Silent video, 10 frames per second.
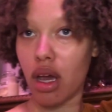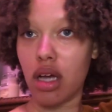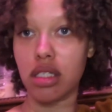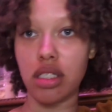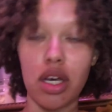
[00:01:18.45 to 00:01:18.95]

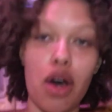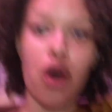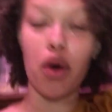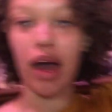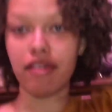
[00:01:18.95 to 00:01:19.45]

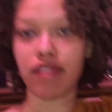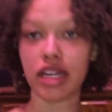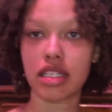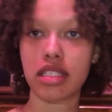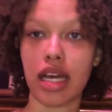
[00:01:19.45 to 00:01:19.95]
So I
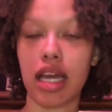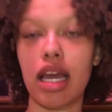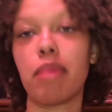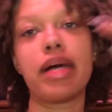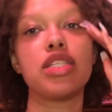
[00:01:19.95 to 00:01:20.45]
finished taking out
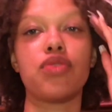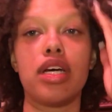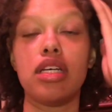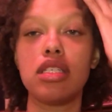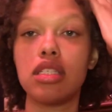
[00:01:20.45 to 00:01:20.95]
my
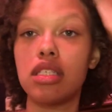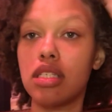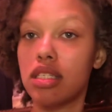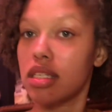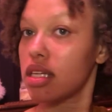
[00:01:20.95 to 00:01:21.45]

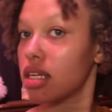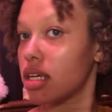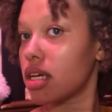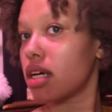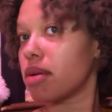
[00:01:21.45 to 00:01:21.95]
twists,
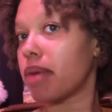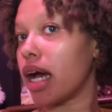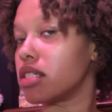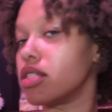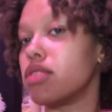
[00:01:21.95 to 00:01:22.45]

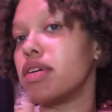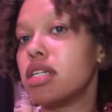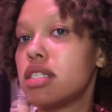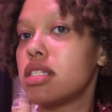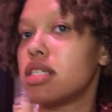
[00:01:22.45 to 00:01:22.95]
passion
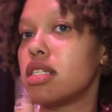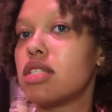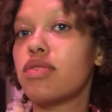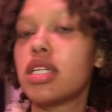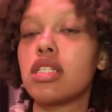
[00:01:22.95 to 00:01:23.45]
twist. This is
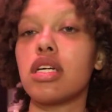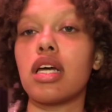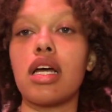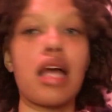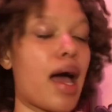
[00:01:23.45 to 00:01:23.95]
what it's looking
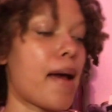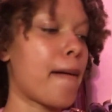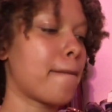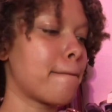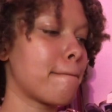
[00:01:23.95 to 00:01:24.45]
like.
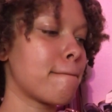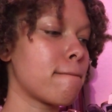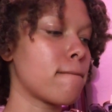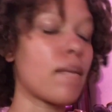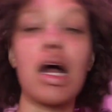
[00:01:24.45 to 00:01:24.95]

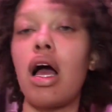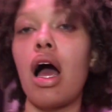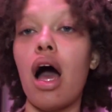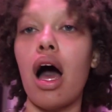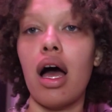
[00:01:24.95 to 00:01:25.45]

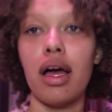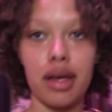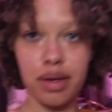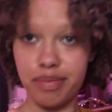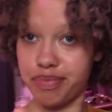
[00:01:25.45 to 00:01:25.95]

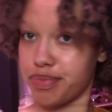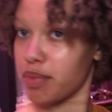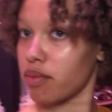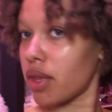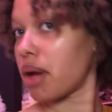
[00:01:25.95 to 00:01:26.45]

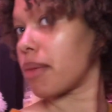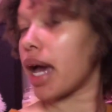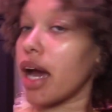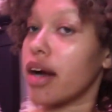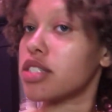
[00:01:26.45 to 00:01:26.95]
My
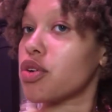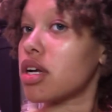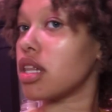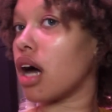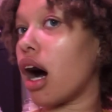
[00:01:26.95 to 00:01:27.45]
hair has grown a
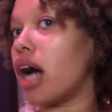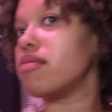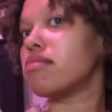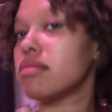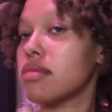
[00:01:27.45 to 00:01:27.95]
lot.
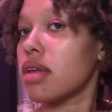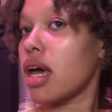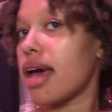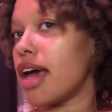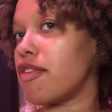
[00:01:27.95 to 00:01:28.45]

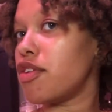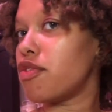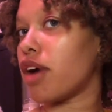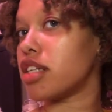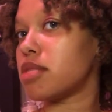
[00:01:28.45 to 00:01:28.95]
If you
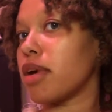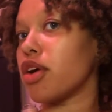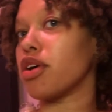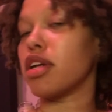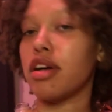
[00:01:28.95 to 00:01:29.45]
watched my
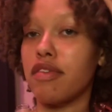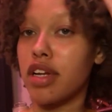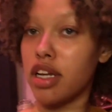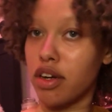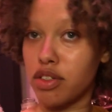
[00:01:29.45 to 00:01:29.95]
earlier
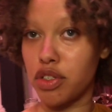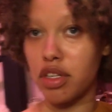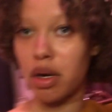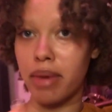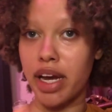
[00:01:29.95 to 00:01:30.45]
videos, you know
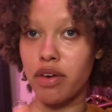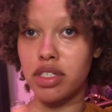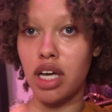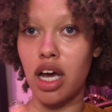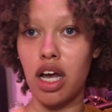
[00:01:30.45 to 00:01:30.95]
my hair was
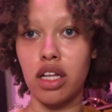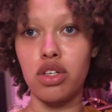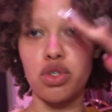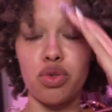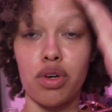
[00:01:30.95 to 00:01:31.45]
hella
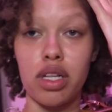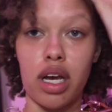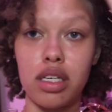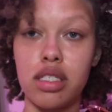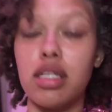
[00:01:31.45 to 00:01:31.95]
short
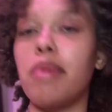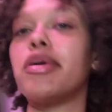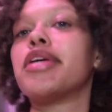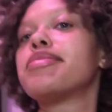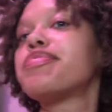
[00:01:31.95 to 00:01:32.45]
last summer.